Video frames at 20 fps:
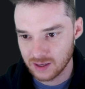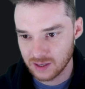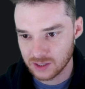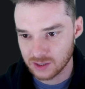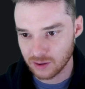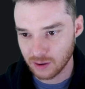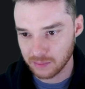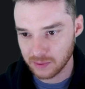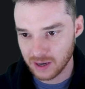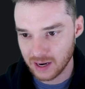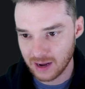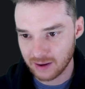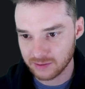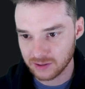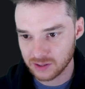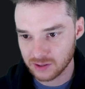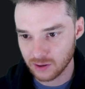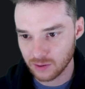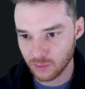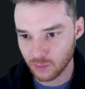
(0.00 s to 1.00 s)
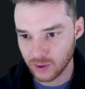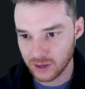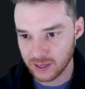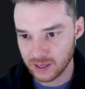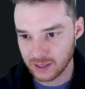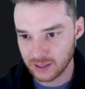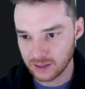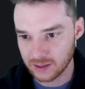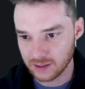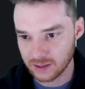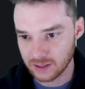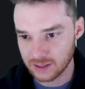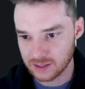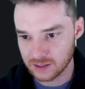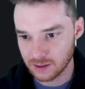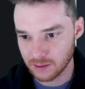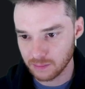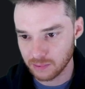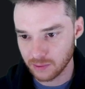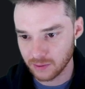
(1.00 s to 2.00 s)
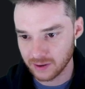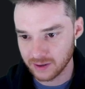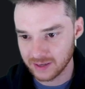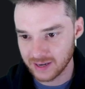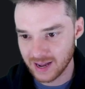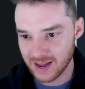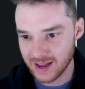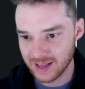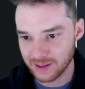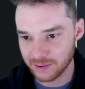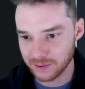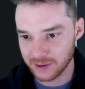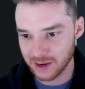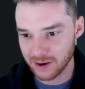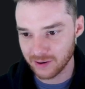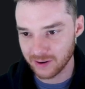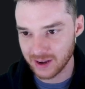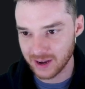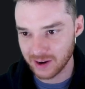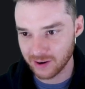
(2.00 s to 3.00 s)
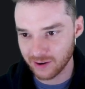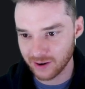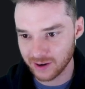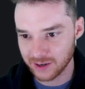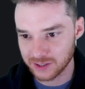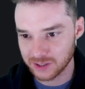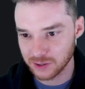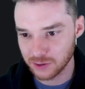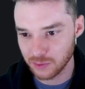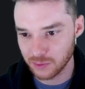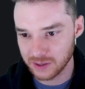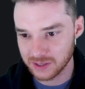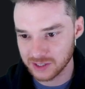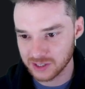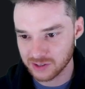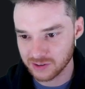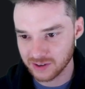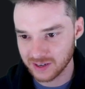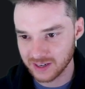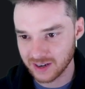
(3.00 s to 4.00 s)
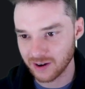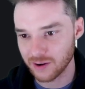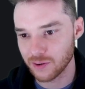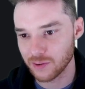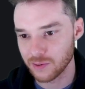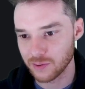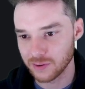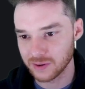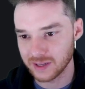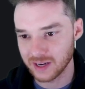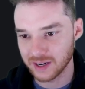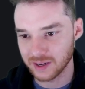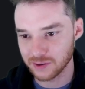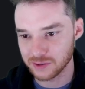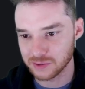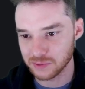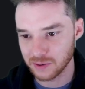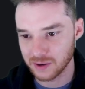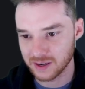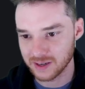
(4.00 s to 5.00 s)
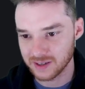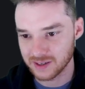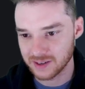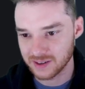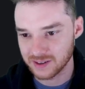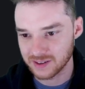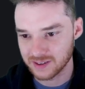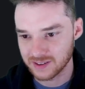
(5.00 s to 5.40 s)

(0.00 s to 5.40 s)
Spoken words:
So I'm gonna have to start winning at some point. Yeah, there we go. Okay, you're on a 2-win streak. Oh, and then it goes away.